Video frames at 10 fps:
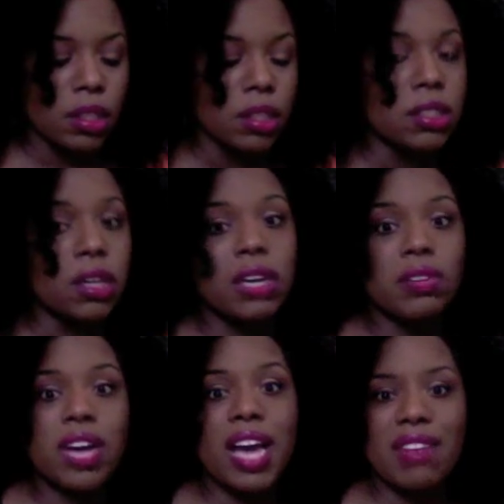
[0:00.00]
So
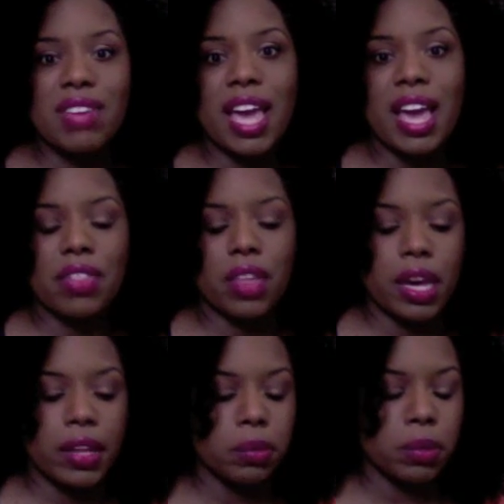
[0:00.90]
even though I haven't had the
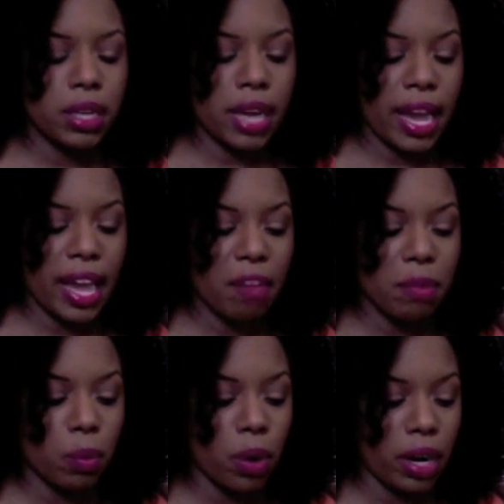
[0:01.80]
other one, I have
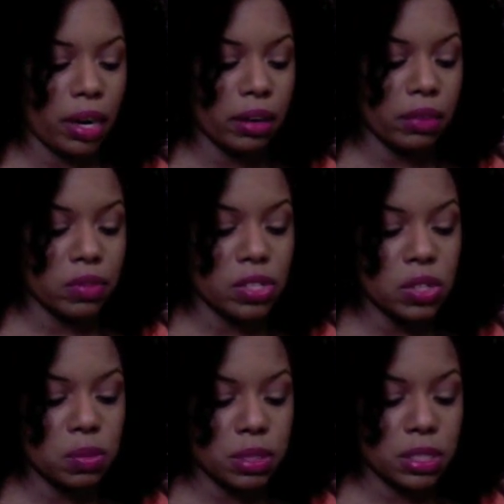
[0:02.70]
been working on
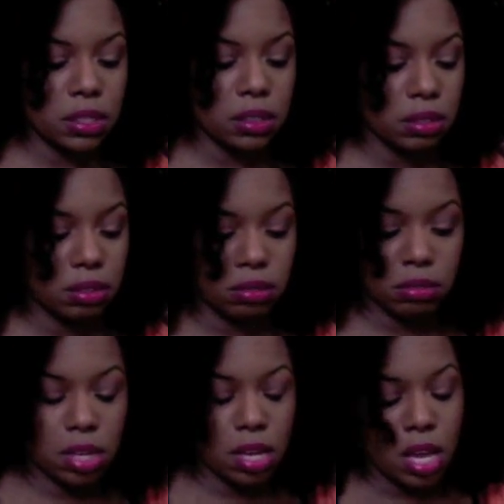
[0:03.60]
this one
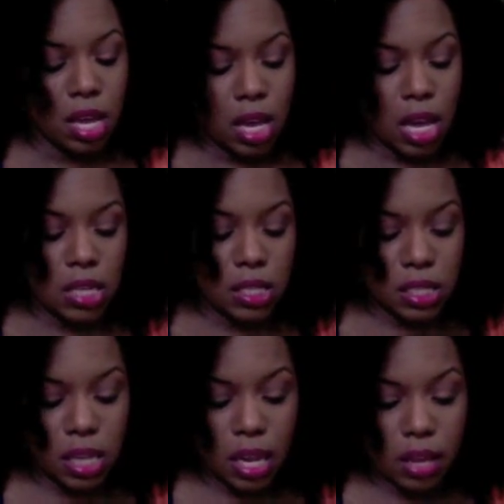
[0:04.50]

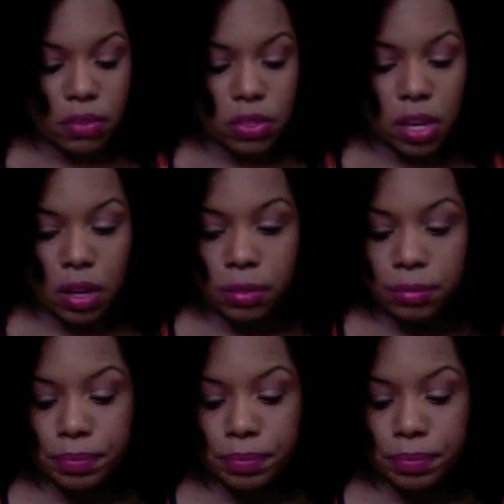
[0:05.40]
instead. So